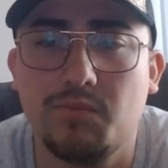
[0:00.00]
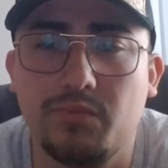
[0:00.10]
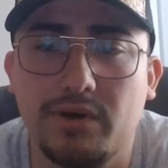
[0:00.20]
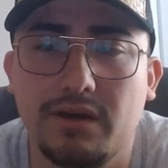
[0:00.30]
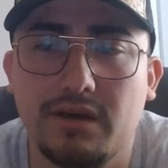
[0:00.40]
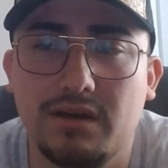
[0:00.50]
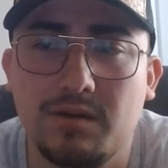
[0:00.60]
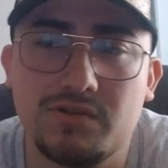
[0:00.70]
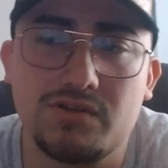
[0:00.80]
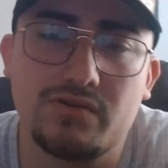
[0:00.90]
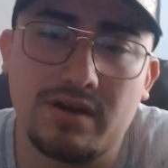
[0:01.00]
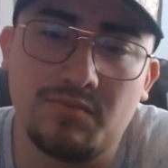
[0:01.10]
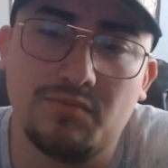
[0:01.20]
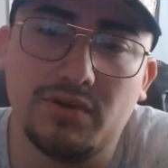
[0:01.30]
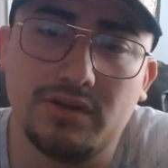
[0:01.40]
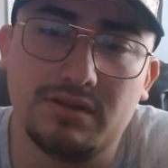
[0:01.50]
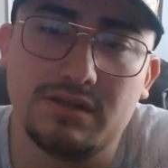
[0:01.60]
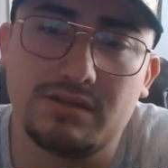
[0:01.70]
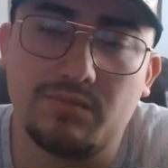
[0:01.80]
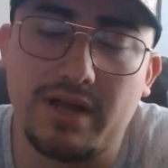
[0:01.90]
But I'm just trying to build
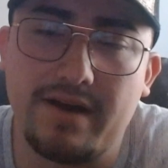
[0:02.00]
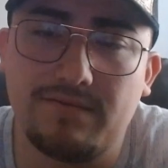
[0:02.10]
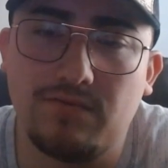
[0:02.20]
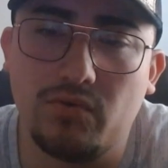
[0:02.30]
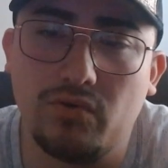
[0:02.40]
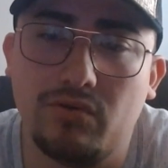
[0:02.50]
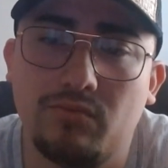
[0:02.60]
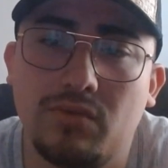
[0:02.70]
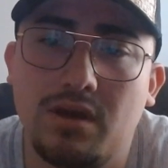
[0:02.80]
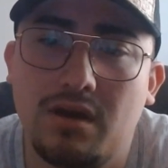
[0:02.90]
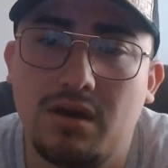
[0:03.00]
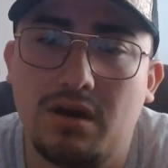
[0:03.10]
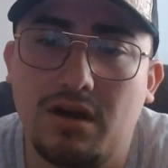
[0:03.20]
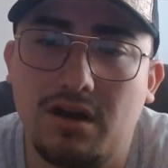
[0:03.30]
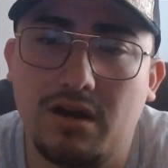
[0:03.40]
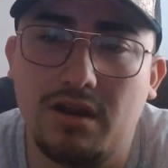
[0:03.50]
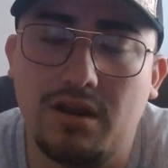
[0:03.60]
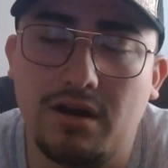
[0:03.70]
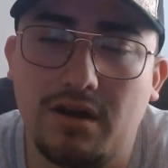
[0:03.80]
this platform on